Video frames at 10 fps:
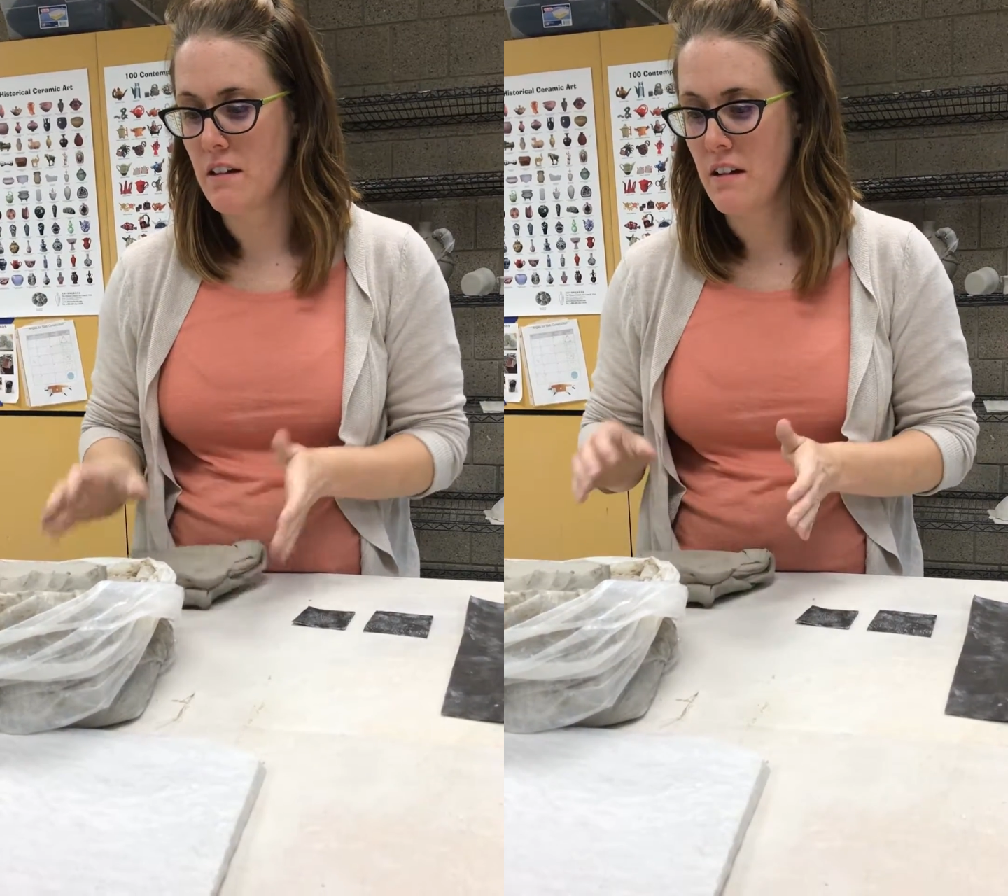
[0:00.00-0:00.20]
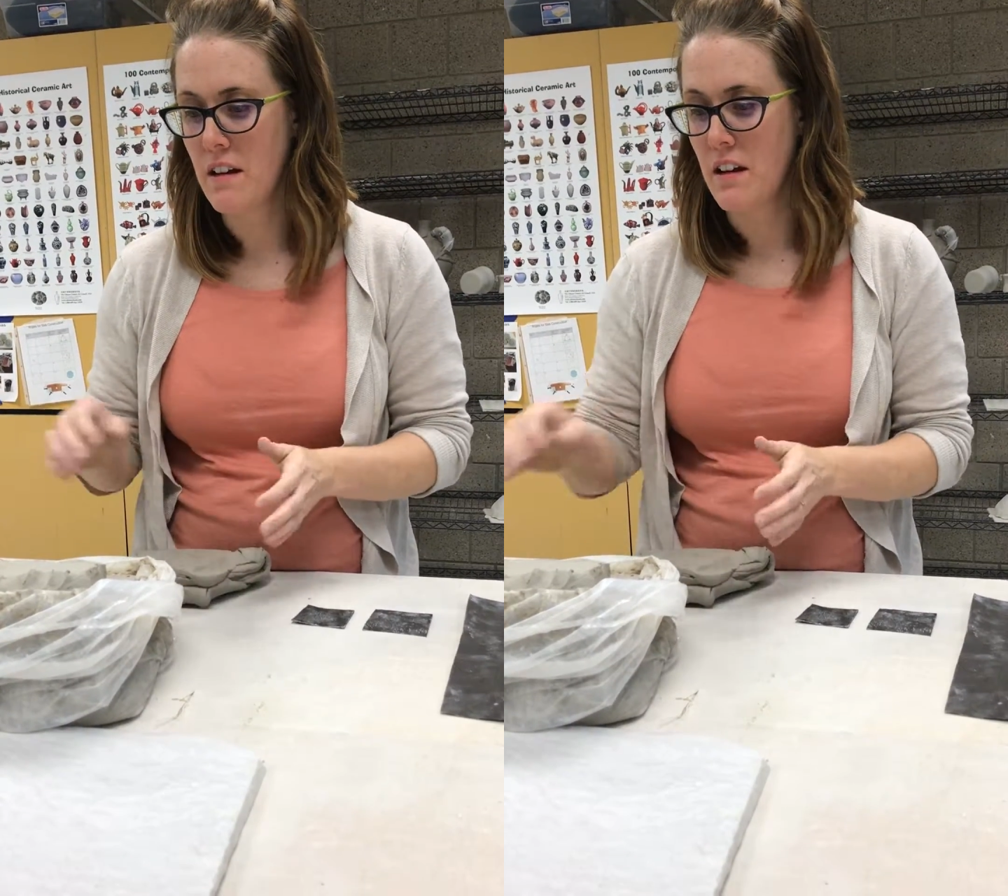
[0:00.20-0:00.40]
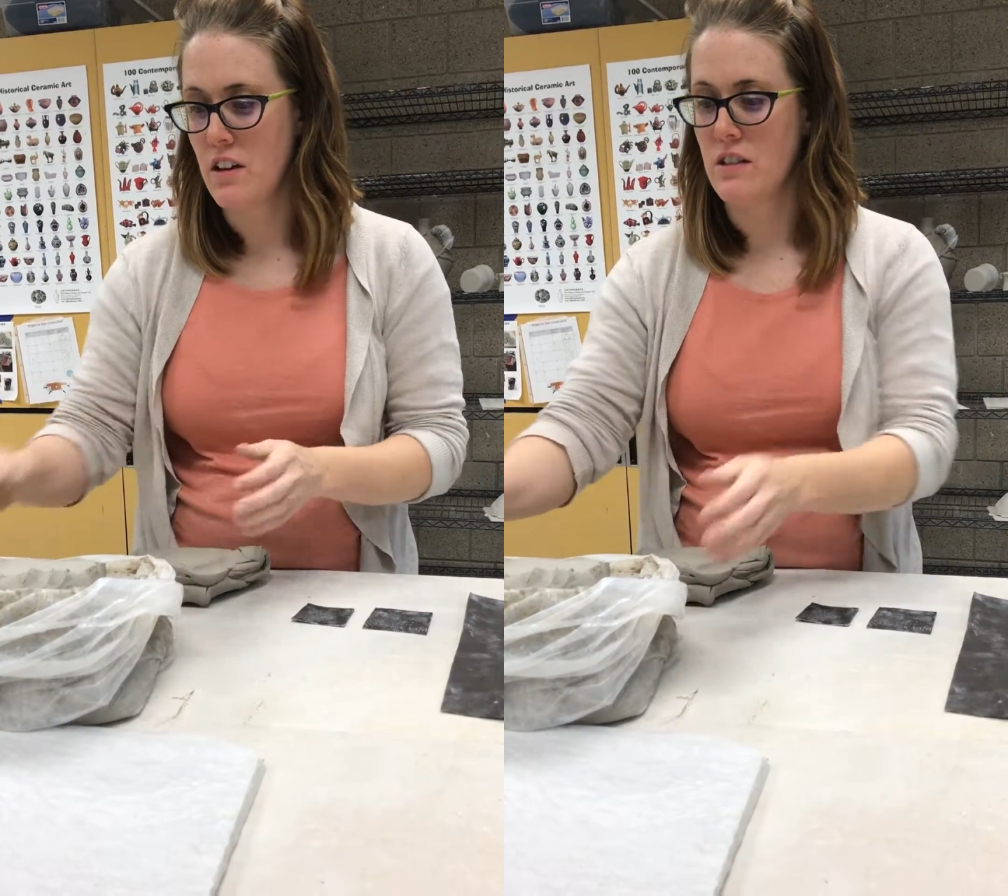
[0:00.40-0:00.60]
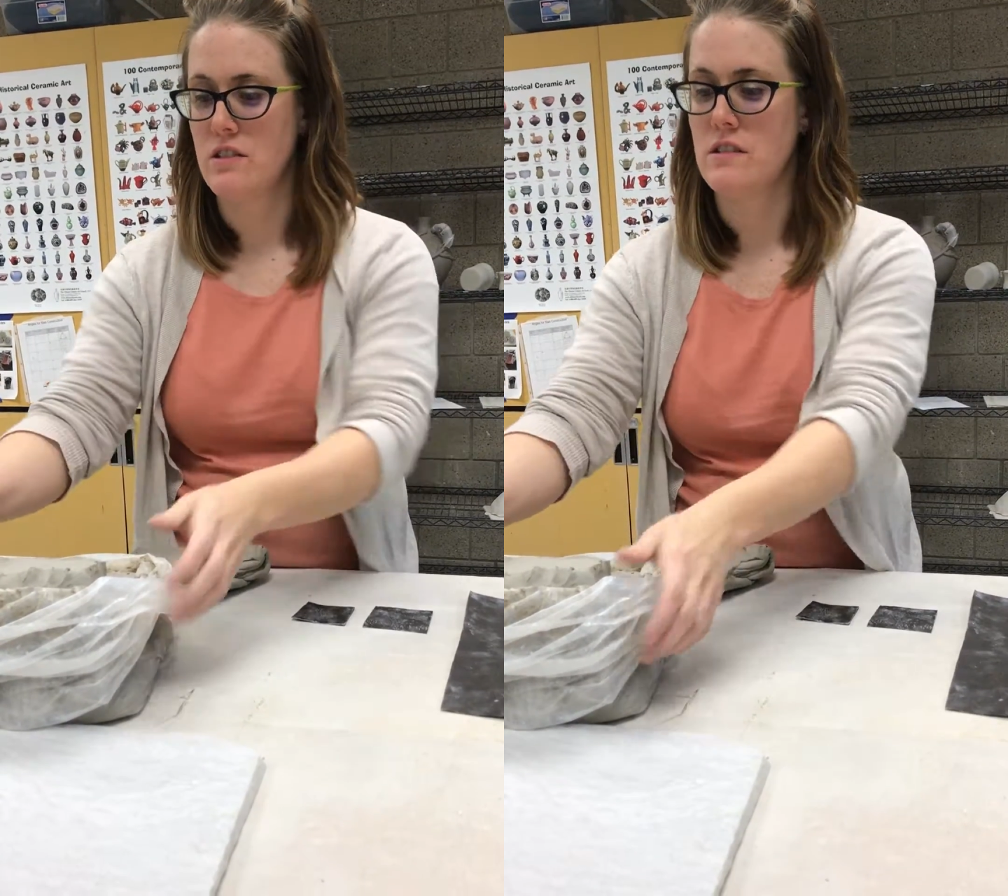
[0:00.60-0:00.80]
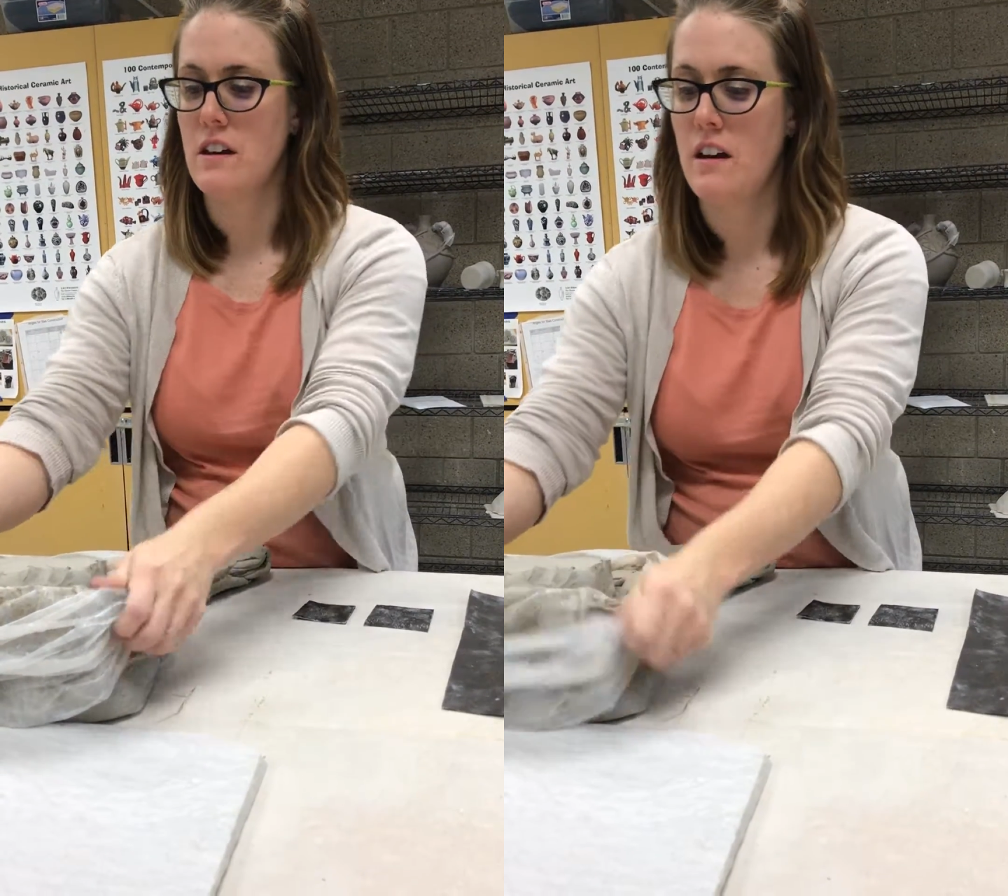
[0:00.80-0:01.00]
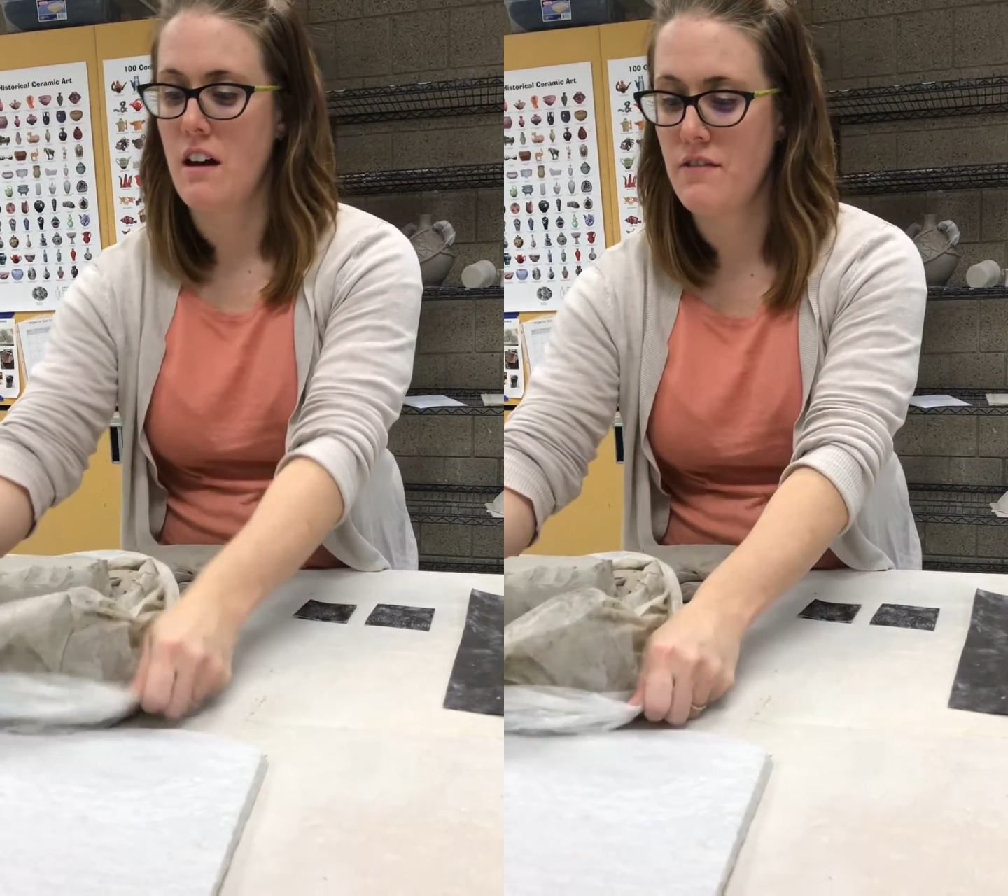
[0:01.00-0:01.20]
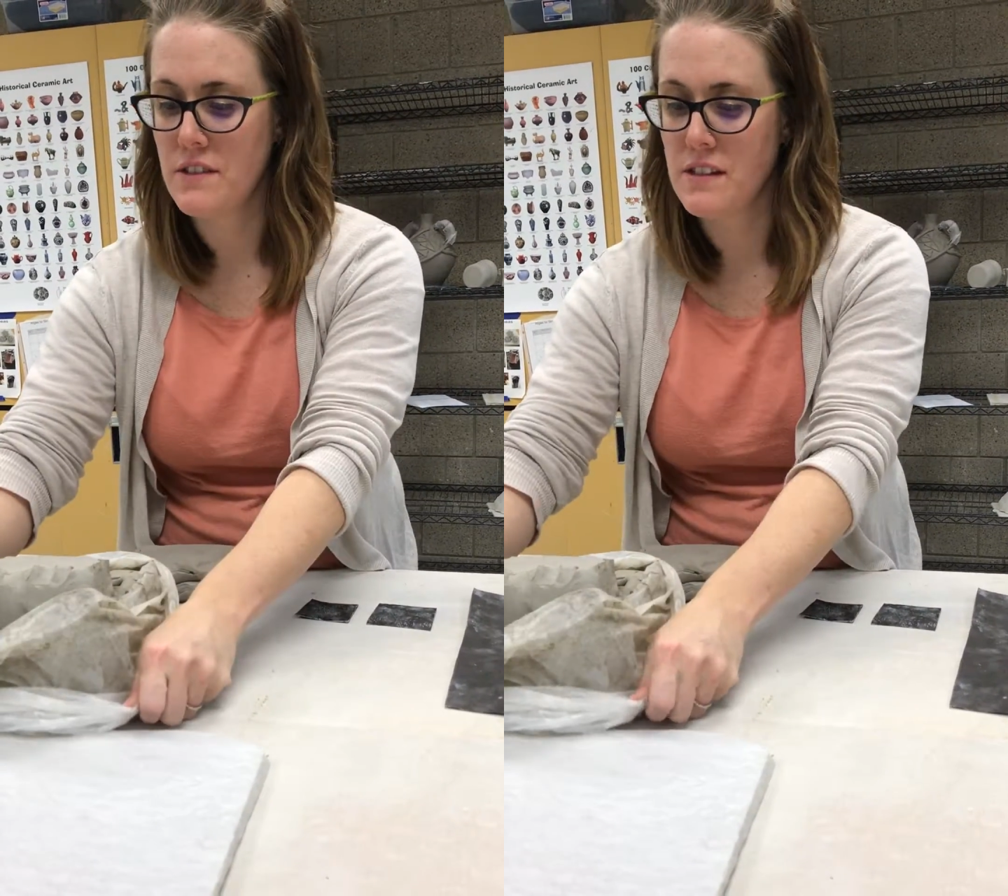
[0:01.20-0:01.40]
You can just cut off a